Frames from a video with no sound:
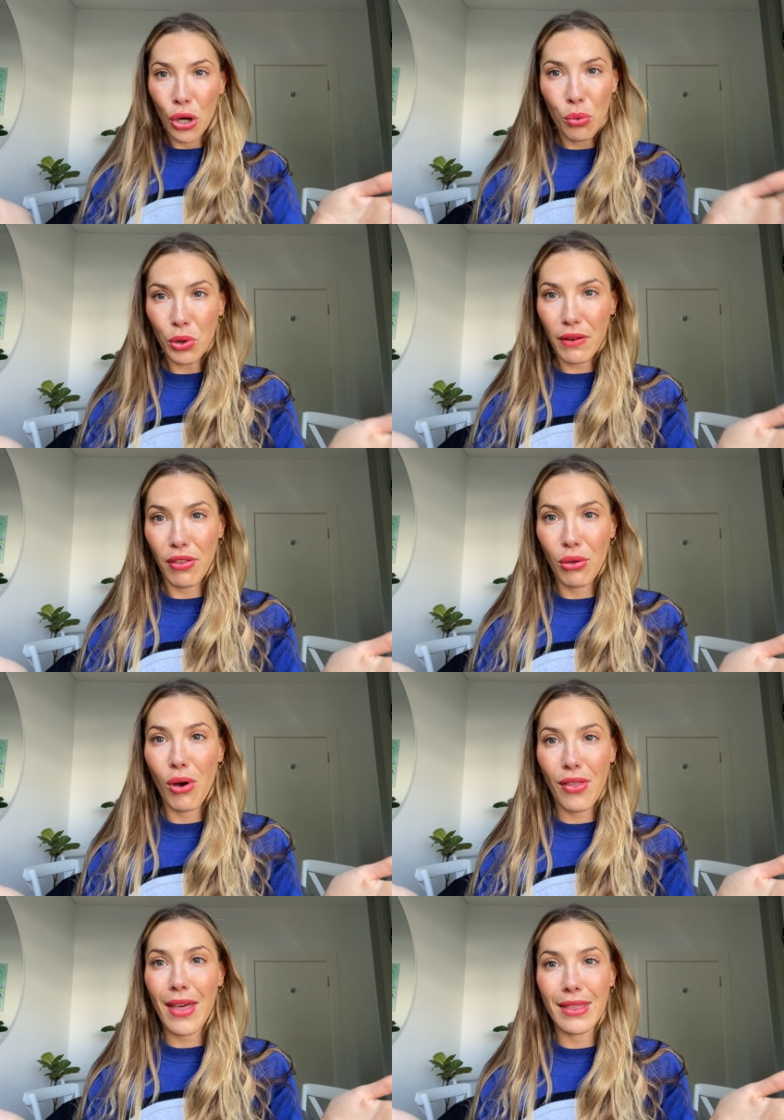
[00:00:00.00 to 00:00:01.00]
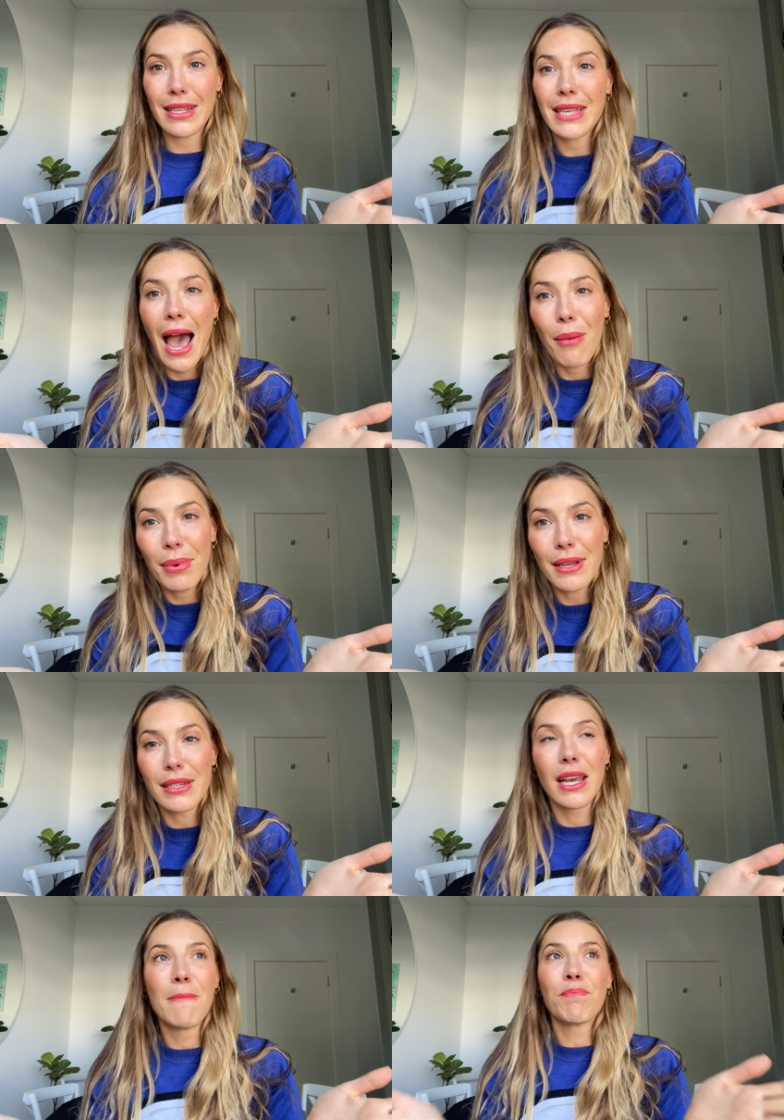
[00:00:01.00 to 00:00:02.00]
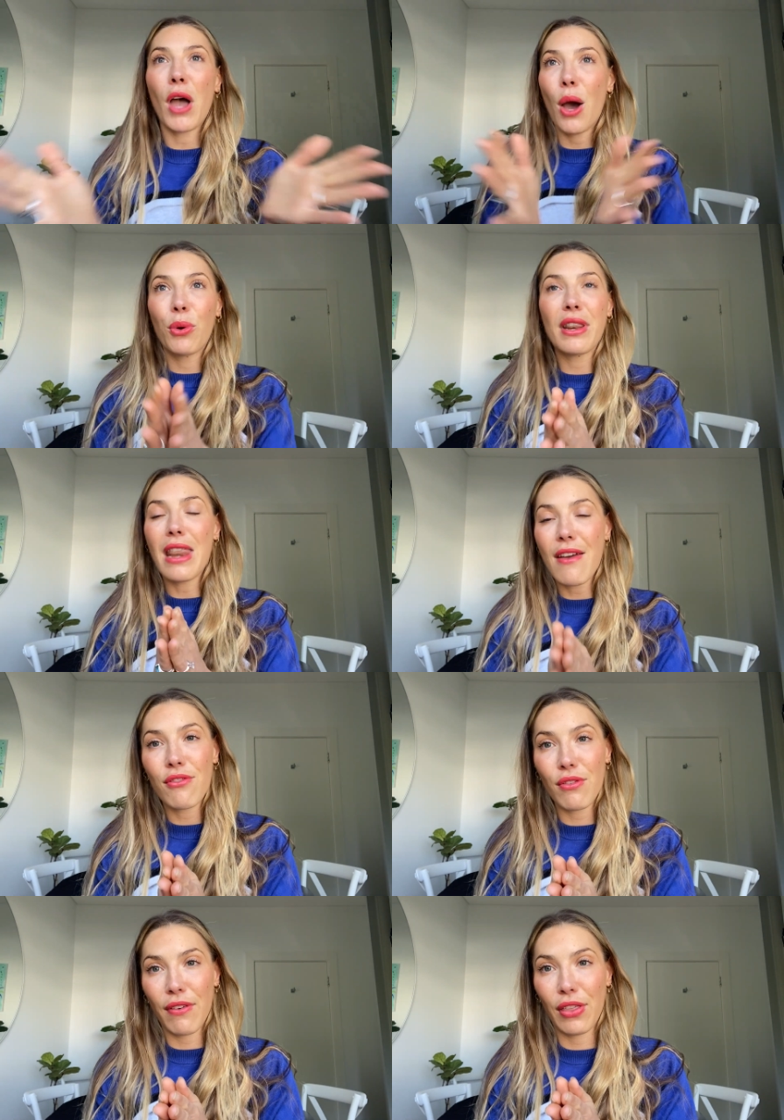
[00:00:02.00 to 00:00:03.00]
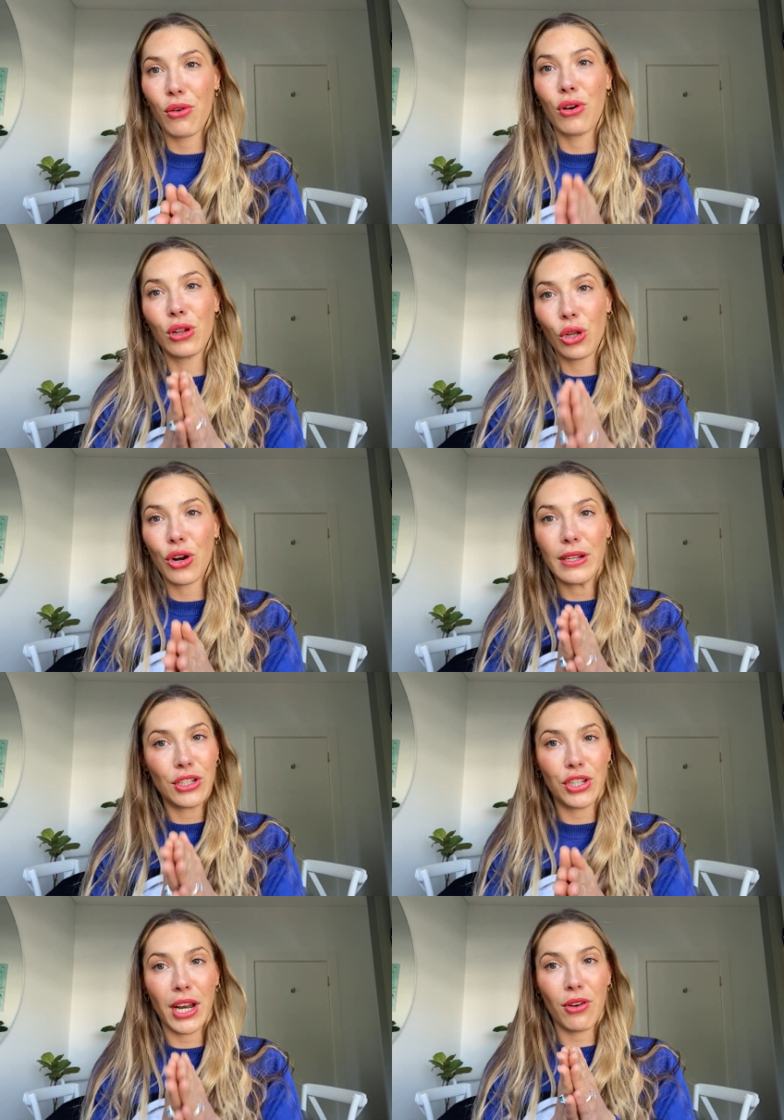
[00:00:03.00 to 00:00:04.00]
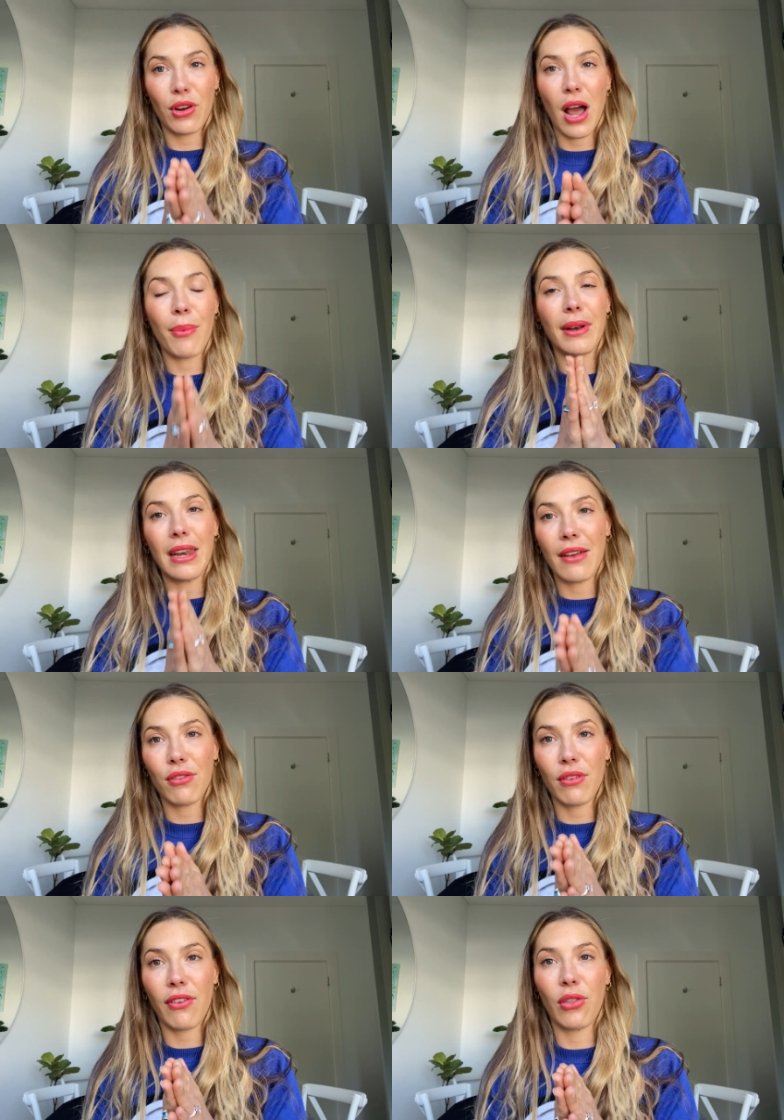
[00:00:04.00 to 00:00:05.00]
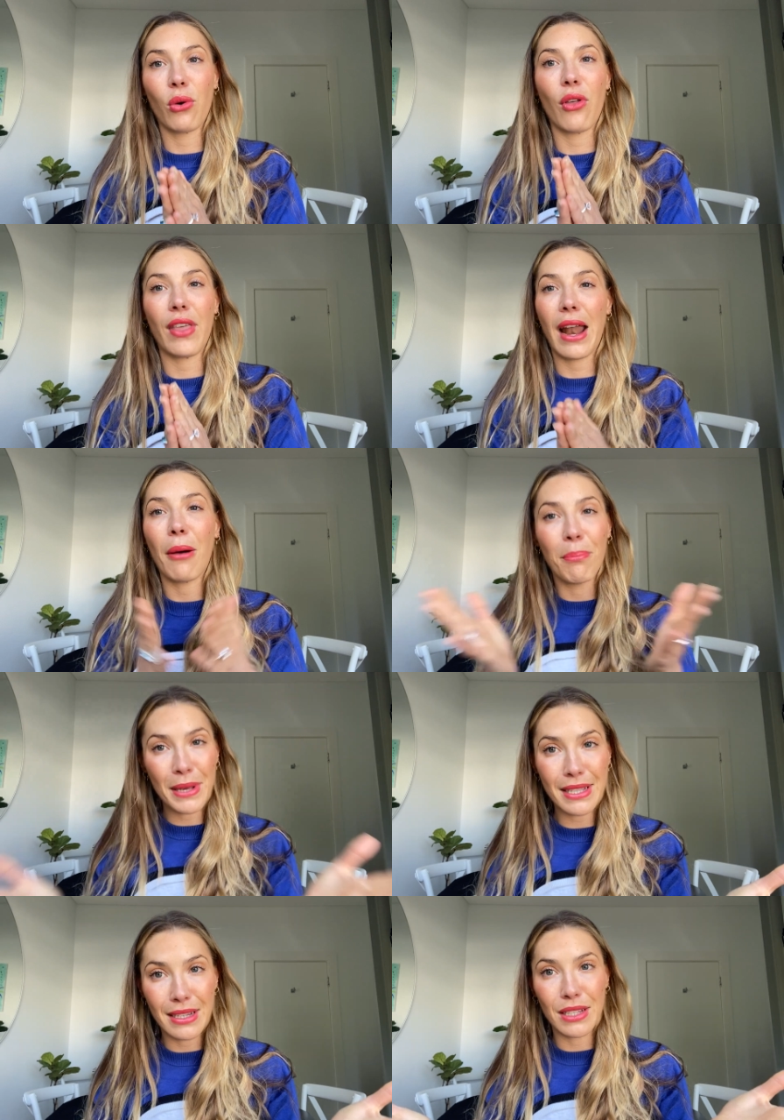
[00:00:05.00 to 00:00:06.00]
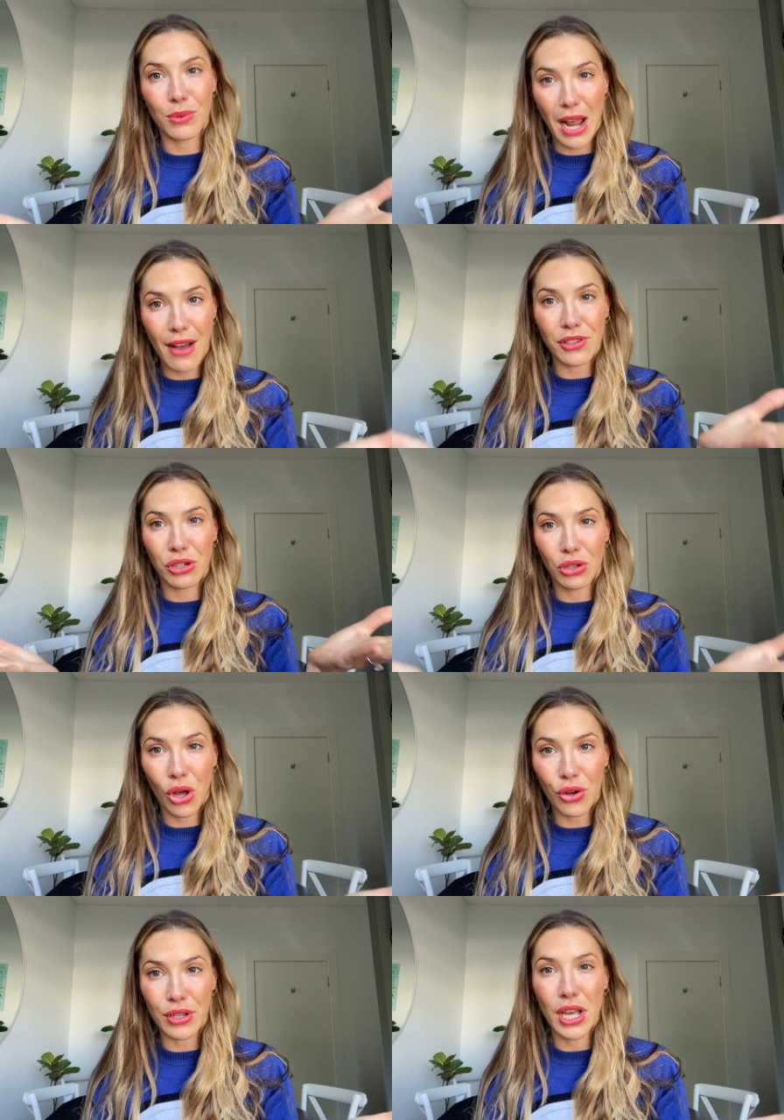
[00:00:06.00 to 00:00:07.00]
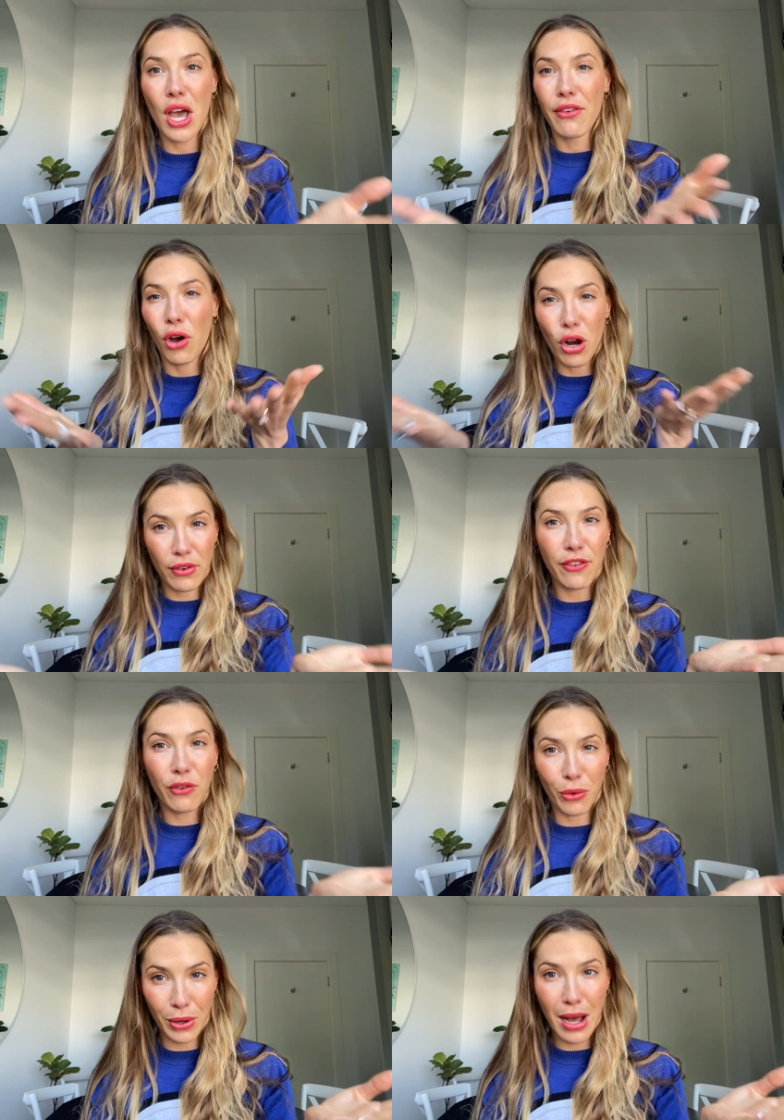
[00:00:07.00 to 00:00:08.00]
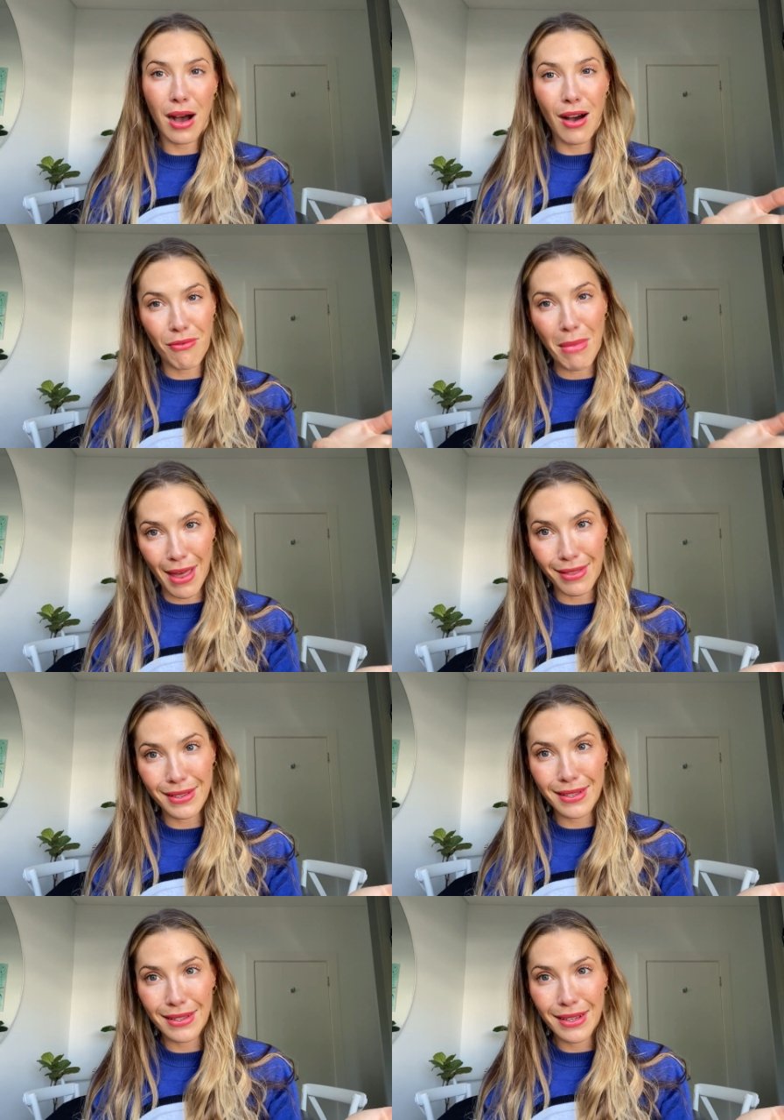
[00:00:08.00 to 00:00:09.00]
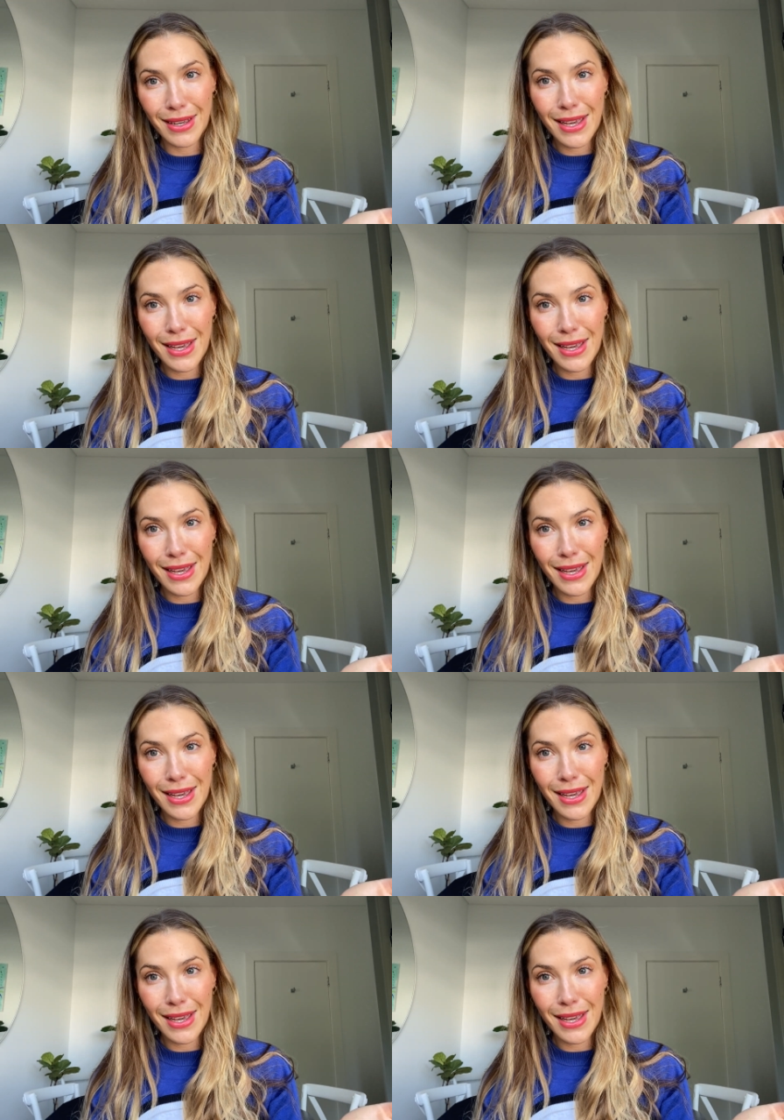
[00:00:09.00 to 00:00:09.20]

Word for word: Who would have thought that this happened? I would never have thought, Lawrence, Gina, and I would never have thought that our business would have to close for over four and a half months.